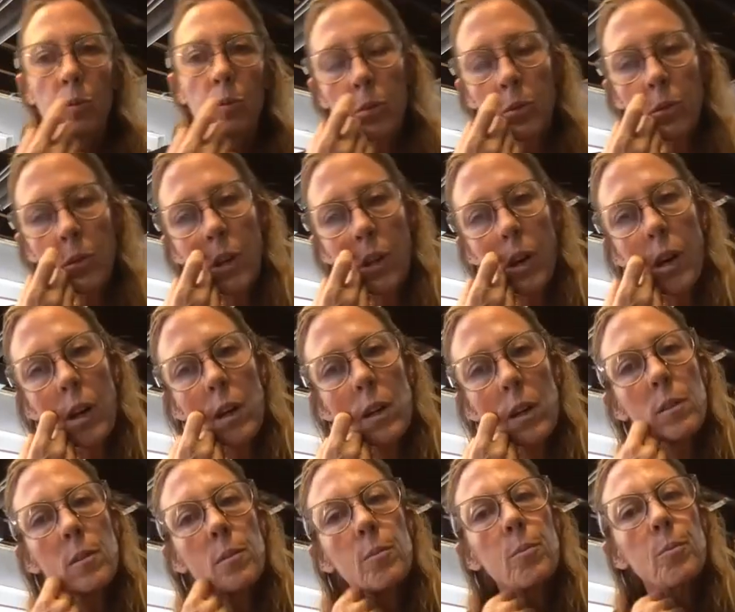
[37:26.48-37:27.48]
Okay, it's
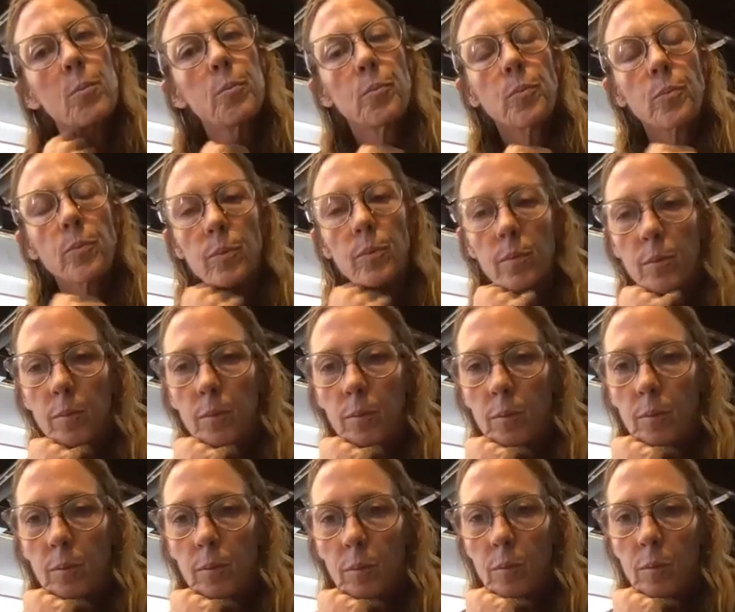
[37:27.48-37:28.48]
really
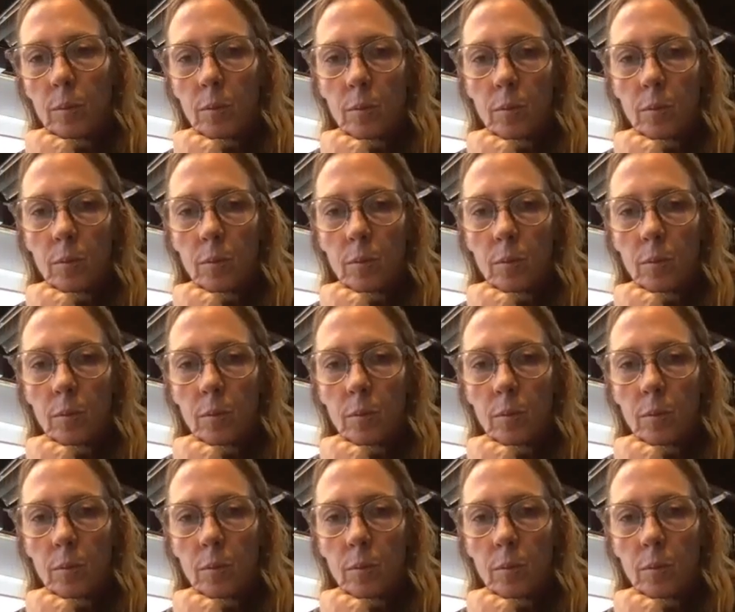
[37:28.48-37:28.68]
subtle.